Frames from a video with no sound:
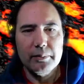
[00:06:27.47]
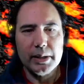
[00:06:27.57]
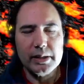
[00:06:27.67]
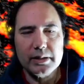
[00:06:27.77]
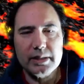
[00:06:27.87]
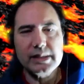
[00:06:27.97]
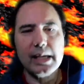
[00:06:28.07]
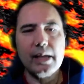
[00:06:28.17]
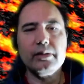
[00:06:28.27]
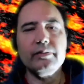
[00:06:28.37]
the
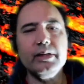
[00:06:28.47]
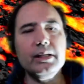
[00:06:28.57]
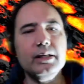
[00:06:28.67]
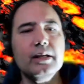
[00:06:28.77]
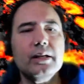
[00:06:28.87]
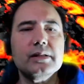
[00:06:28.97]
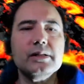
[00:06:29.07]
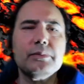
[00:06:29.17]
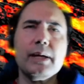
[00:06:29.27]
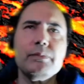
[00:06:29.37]
sound of the
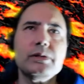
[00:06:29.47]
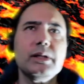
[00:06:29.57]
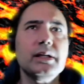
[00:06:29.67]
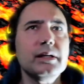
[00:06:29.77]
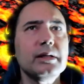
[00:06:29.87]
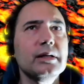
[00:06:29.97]
sometimes the